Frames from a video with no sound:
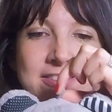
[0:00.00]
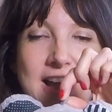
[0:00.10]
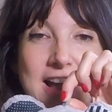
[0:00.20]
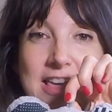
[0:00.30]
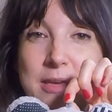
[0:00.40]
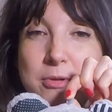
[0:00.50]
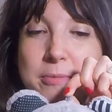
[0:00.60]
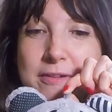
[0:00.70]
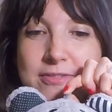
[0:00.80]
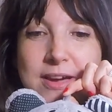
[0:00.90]
hang him
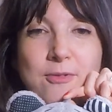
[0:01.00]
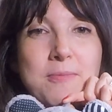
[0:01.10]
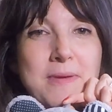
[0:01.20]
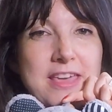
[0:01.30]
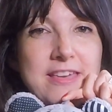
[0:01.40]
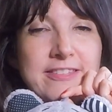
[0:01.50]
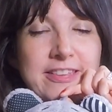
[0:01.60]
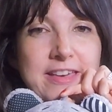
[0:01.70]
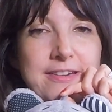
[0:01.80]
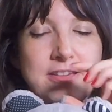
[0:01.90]
up if that would be
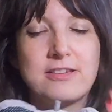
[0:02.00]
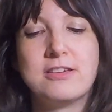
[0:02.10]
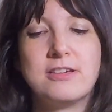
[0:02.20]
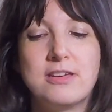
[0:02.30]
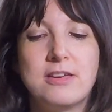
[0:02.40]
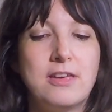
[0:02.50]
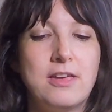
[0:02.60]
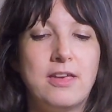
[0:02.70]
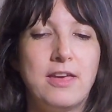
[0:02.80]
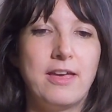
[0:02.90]
easier.
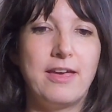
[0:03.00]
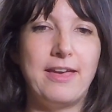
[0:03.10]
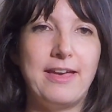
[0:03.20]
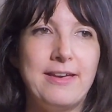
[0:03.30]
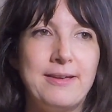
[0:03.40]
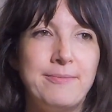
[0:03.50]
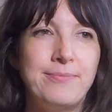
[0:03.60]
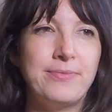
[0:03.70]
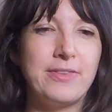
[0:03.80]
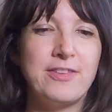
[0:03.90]

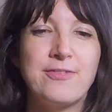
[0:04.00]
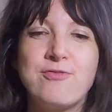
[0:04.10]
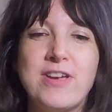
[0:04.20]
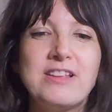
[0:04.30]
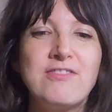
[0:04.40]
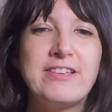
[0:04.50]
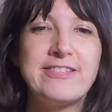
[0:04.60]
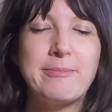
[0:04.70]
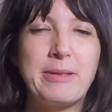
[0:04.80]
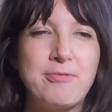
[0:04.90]
It's really
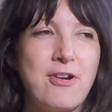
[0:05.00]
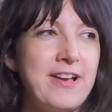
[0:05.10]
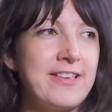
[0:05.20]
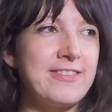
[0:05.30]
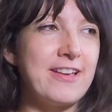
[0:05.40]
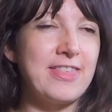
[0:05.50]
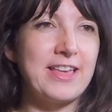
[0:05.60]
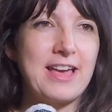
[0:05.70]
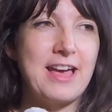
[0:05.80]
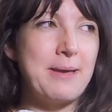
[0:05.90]
reasonably priced. I
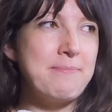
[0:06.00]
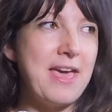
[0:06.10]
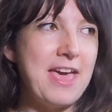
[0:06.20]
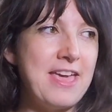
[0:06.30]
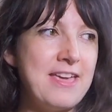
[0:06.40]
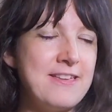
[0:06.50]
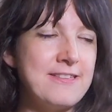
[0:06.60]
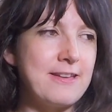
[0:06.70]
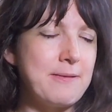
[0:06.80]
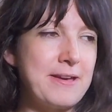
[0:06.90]
think I
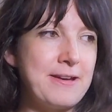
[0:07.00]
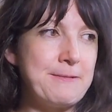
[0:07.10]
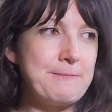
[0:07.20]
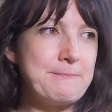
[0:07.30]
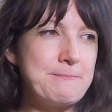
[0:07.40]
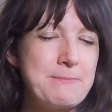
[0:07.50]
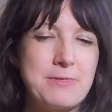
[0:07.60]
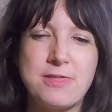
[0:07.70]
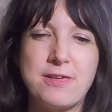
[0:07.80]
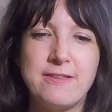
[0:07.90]
paid about
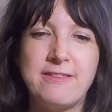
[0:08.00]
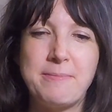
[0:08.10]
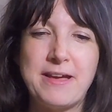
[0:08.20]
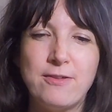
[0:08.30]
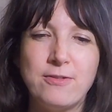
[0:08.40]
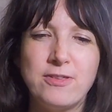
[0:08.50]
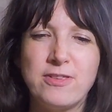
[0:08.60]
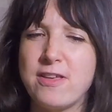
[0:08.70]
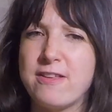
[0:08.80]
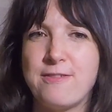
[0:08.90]
£30,
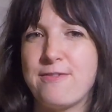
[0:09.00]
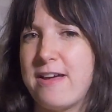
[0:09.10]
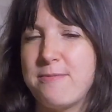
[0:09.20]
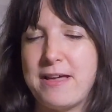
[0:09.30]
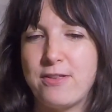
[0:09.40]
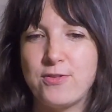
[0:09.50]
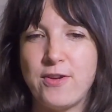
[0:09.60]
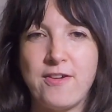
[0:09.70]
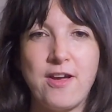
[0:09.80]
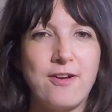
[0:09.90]
£35
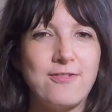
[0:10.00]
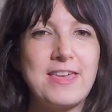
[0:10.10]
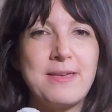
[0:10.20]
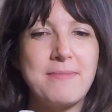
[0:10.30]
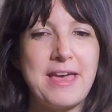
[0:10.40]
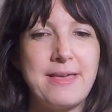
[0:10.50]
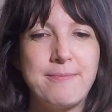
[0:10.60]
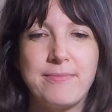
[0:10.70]
for it off eBay,